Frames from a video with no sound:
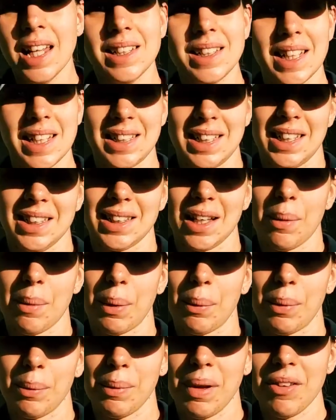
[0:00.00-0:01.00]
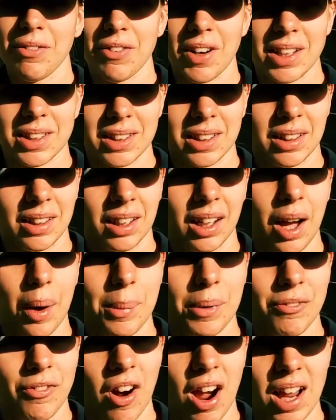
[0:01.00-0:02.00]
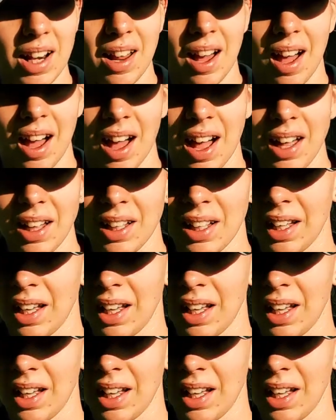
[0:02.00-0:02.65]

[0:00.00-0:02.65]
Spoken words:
Tizzy is coming with me, a friend's going to come and ride her.